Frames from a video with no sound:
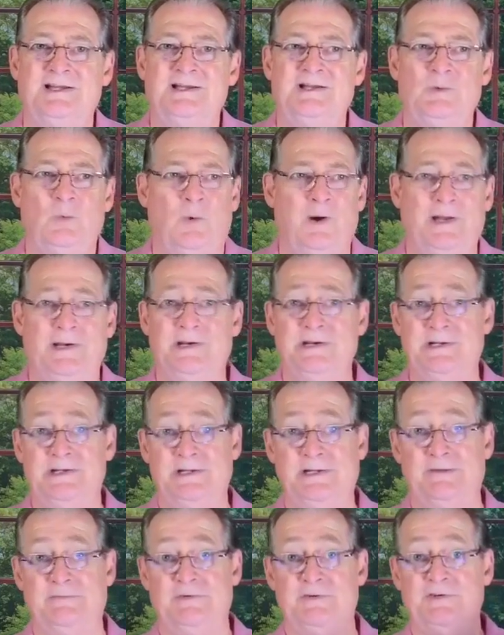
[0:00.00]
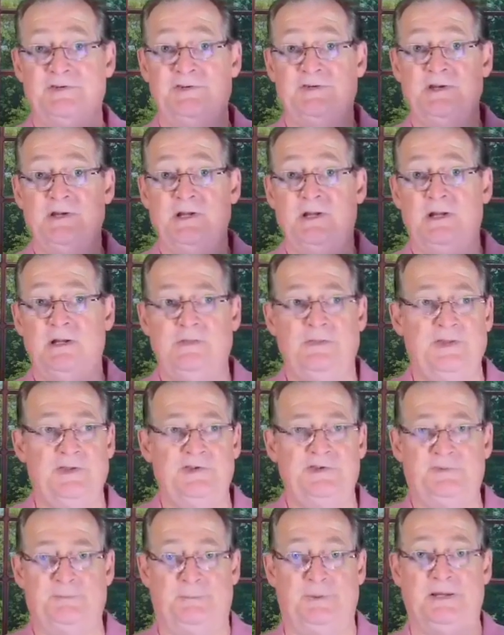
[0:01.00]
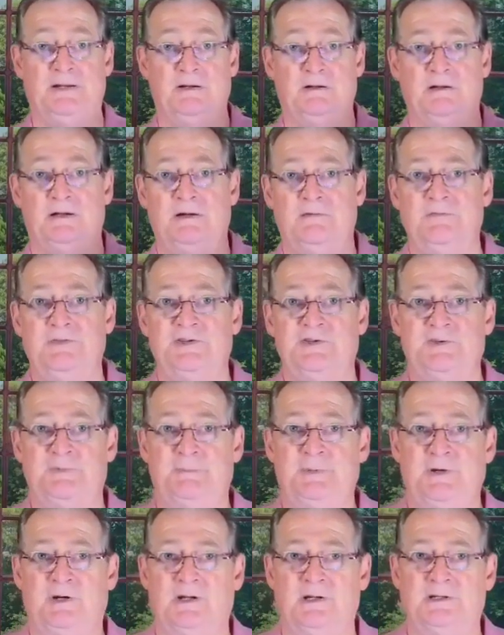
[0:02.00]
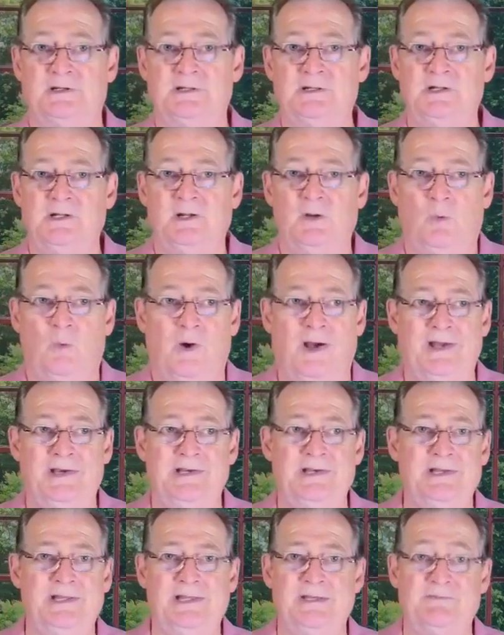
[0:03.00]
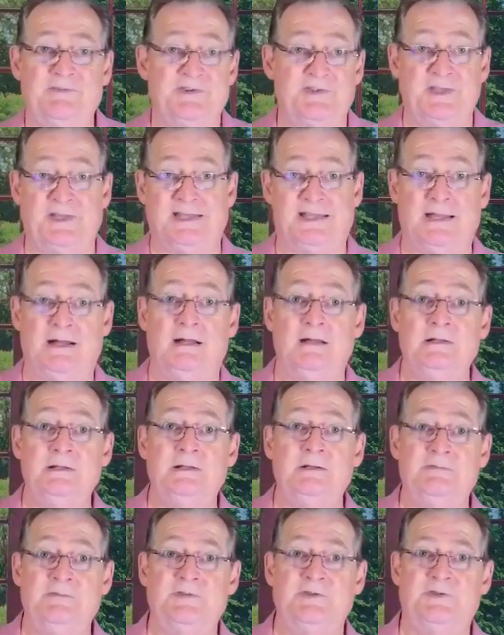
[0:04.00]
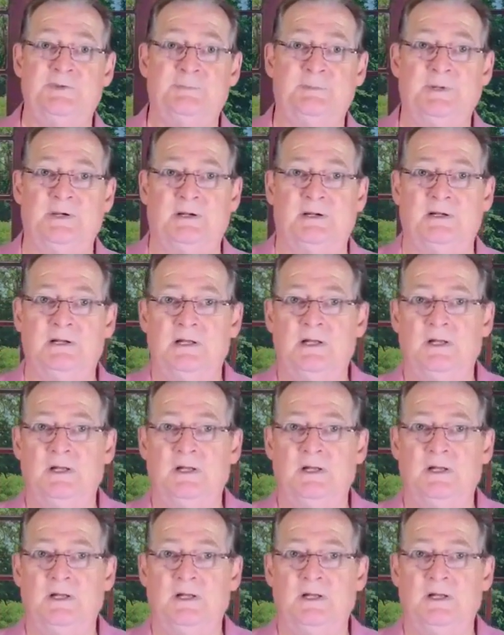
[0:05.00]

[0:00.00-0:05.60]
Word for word: Why didn't he give us the spear of the Spirit? Why didn't he give us the gun of the Spirit?